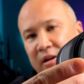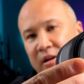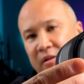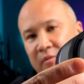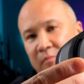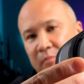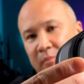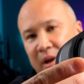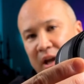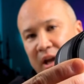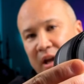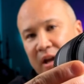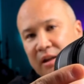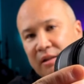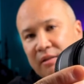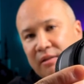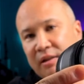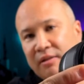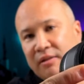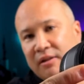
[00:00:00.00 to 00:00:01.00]
Man,
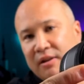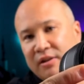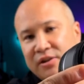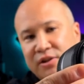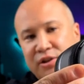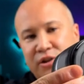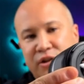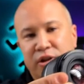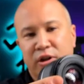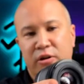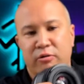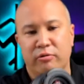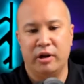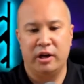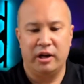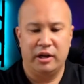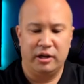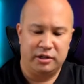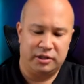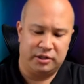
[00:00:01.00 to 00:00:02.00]
that thing's so
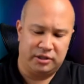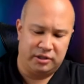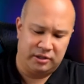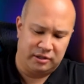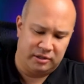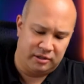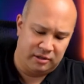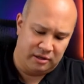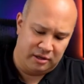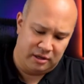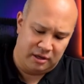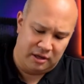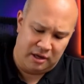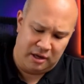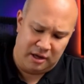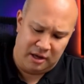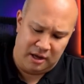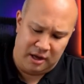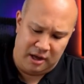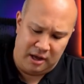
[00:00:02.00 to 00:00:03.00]
nice.
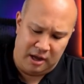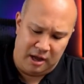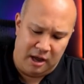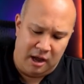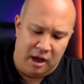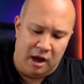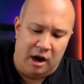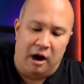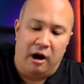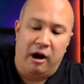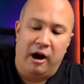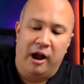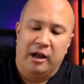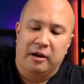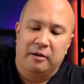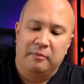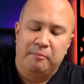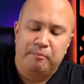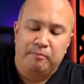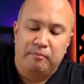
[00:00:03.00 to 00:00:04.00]
All right.
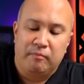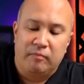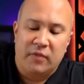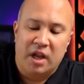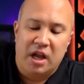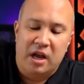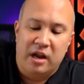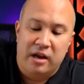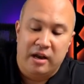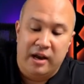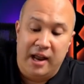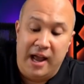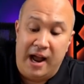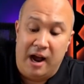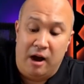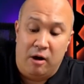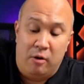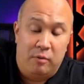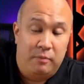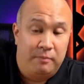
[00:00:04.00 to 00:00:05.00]

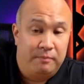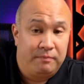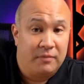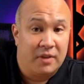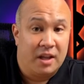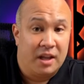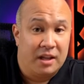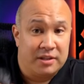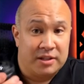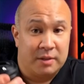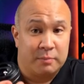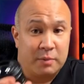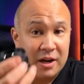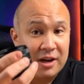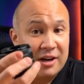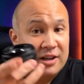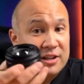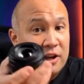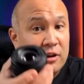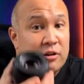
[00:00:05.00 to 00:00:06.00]
Now, something I'm
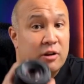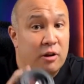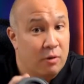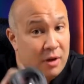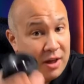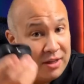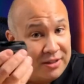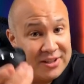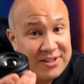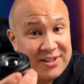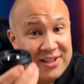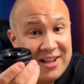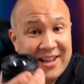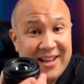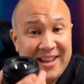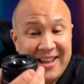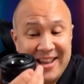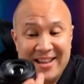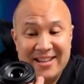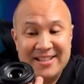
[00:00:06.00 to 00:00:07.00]
going to tell you. This thing
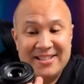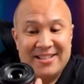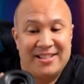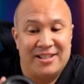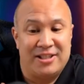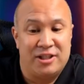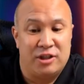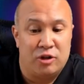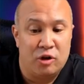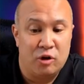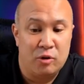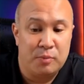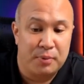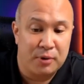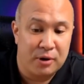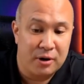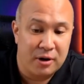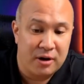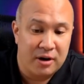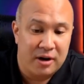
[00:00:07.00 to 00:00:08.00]
is
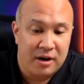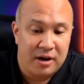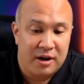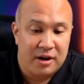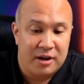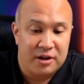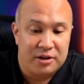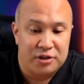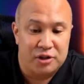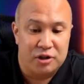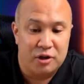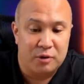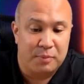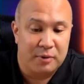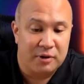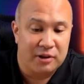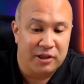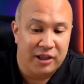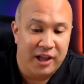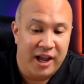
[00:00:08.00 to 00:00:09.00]
super, super
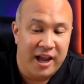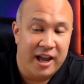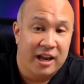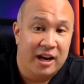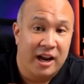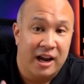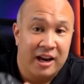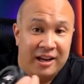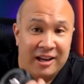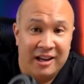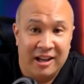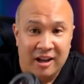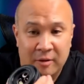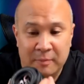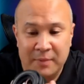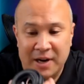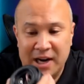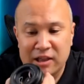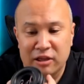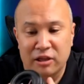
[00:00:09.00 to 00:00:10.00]
light. I, I
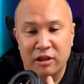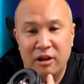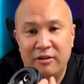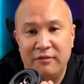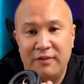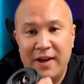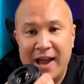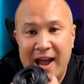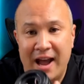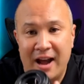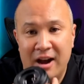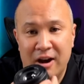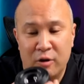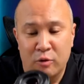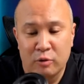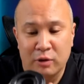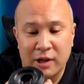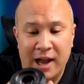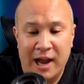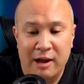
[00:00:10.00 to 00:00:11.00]
mean, I love
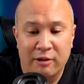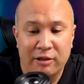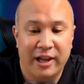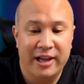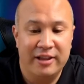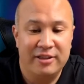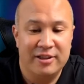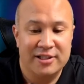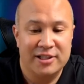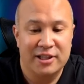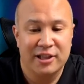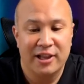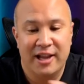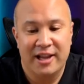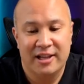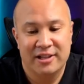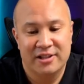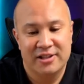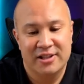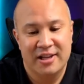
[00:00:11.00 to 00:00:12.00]
how, how light this
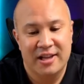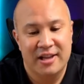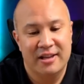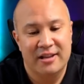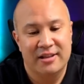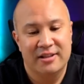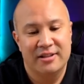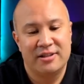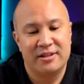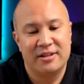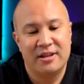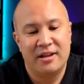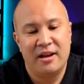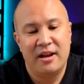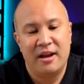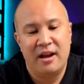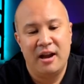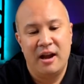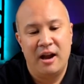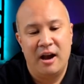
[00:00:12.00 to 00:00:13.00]
lens is.
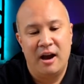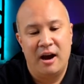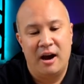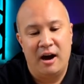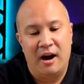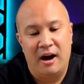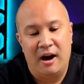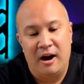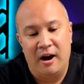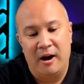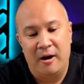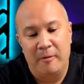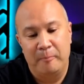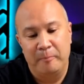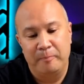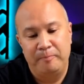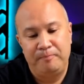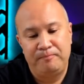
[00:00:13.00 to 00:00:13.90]
Um,